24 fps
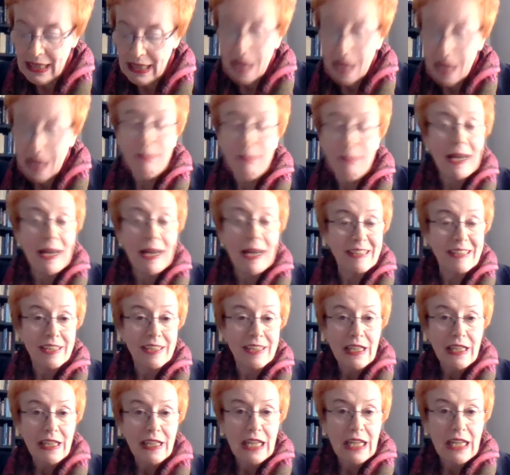But
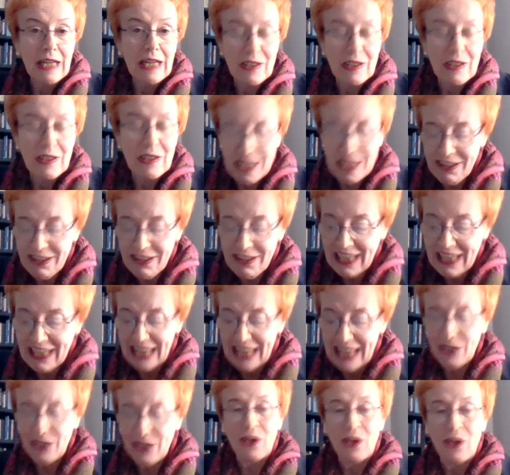there
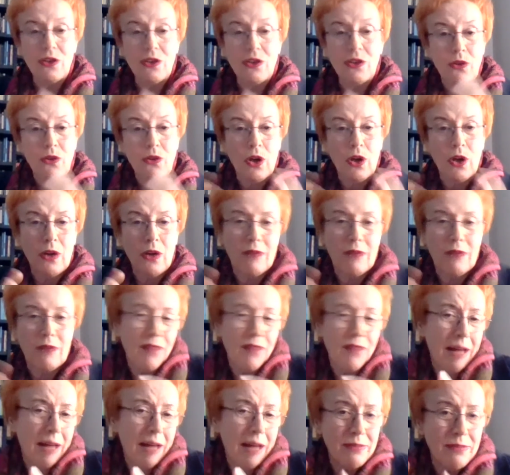again,
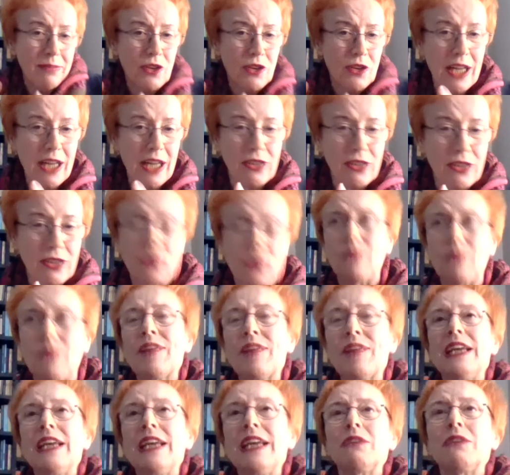I'm trying to,
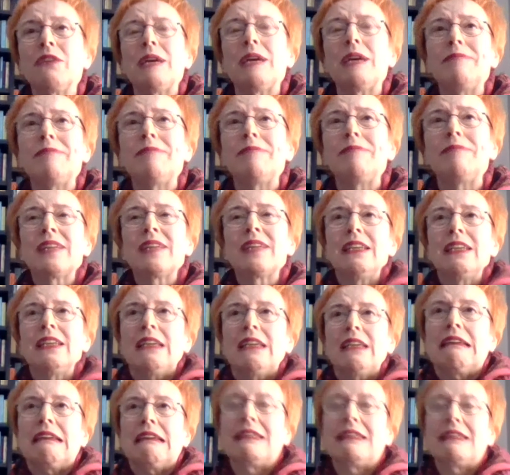in a way,
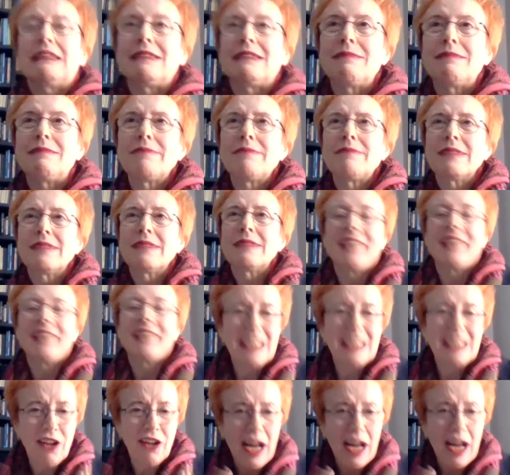
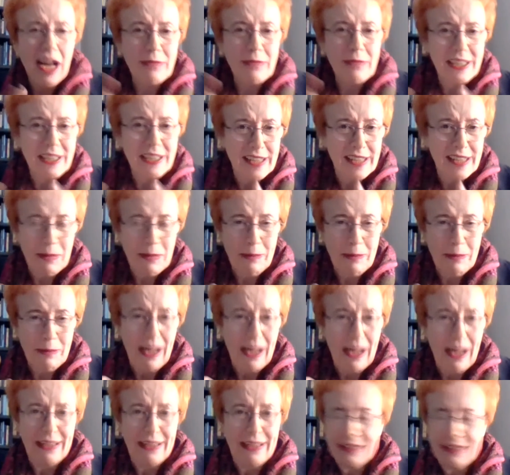describe this double
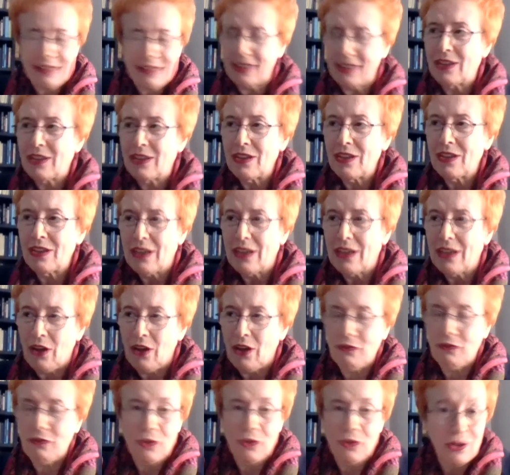bind
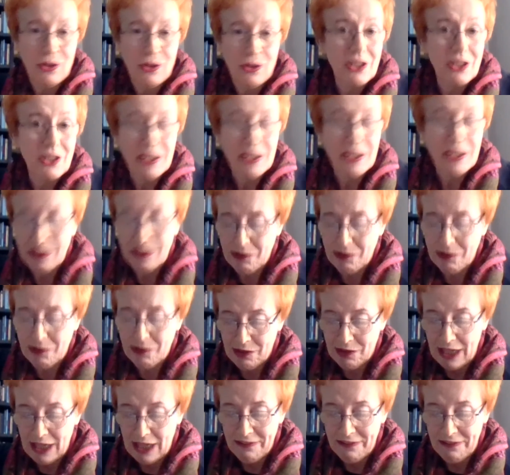of Deleuze and
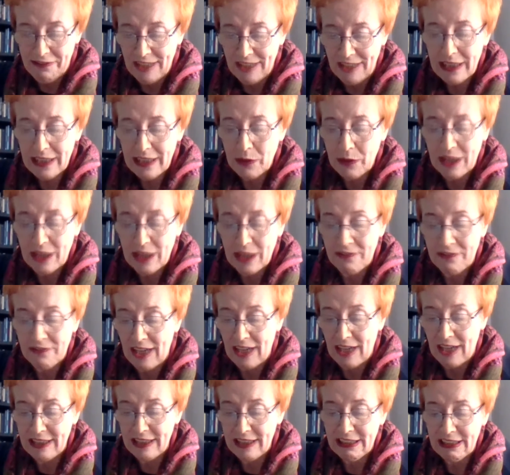Guattari. I think we can
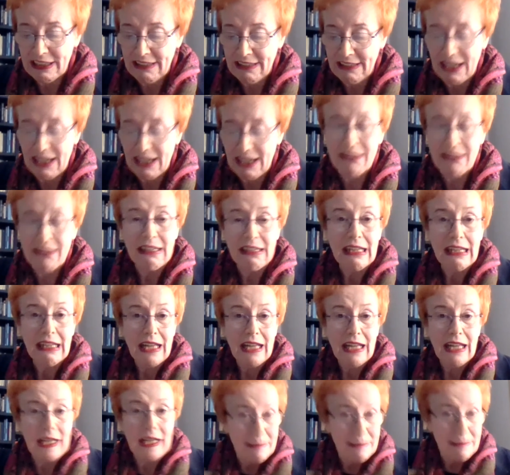find it there.
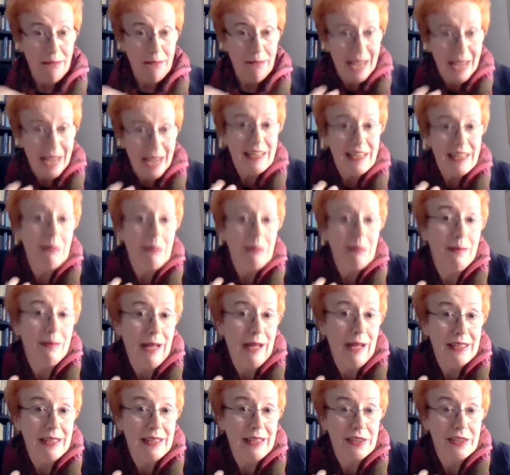And my double
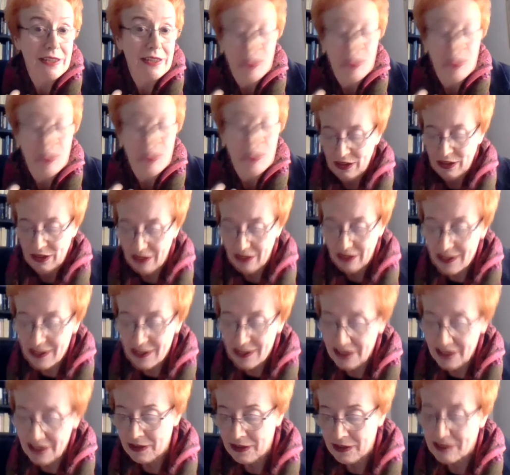bind with Deleuze
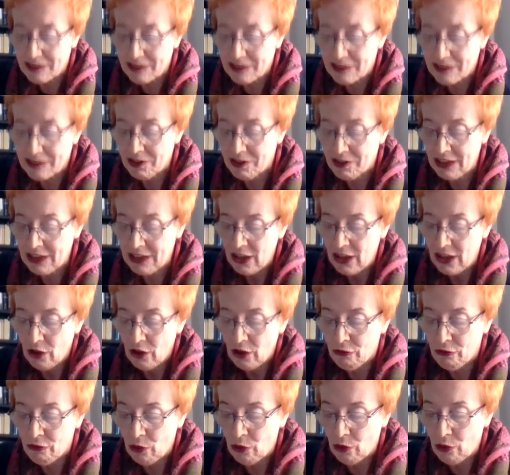and Guattari,
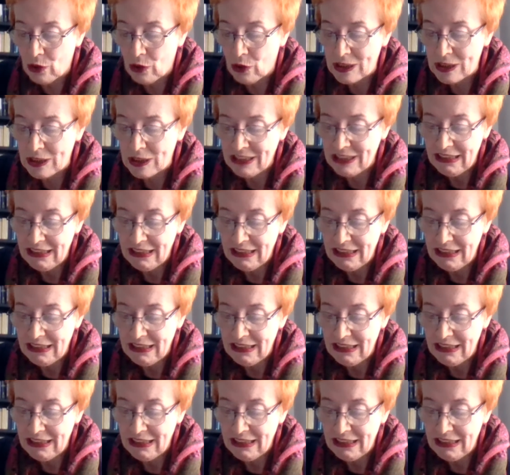of course,